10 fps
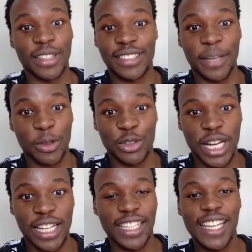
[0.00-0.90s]
stepping on the
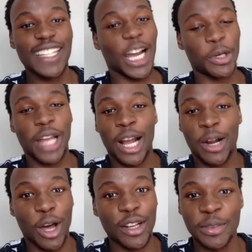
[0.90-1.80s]
track, I could
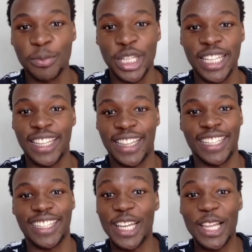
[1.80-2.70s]
hardly breathe.
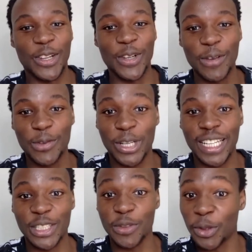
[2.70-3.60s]
Like, the nerves were
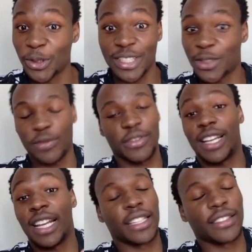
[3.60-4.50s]
getting to me because it's
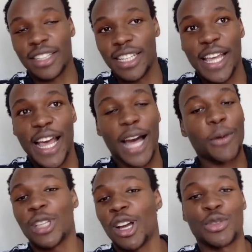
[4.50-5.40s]
like, I was
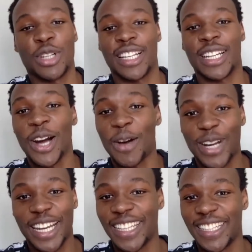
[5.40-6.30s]
starstruck. Like, oh, I'm
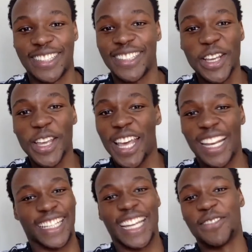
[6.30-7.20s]
running against
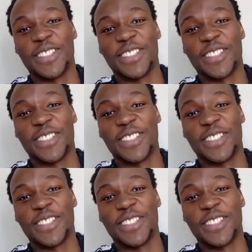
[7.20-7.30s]
like Adam